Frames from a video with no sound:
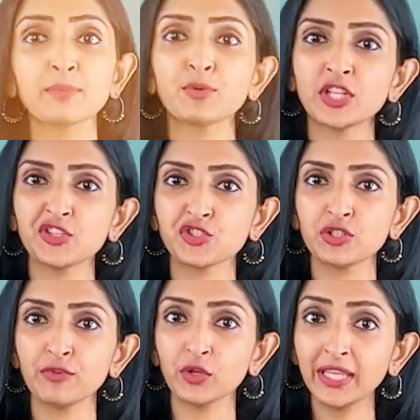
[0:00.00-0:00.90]
a potential
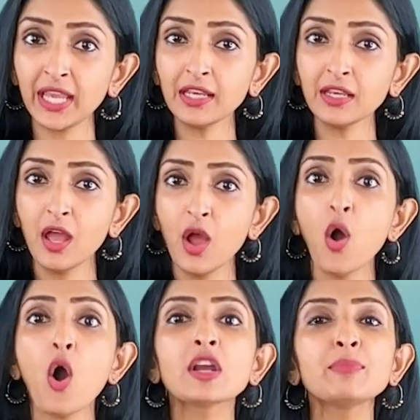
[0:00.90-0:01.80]
for gain
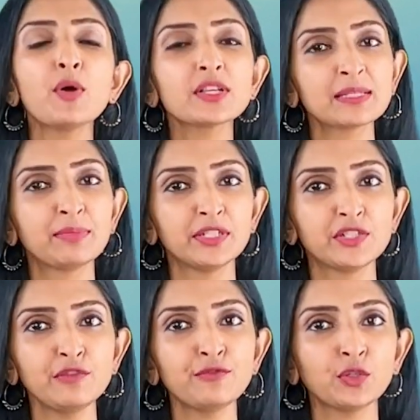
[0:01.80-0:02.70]
or a
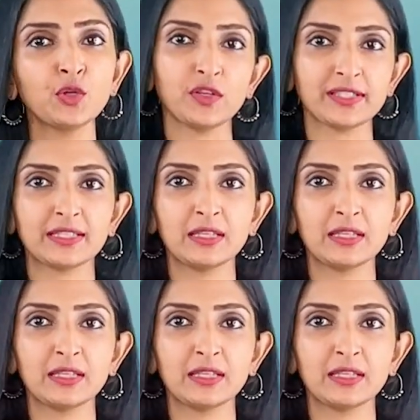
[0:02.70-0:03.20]
possibility for loss.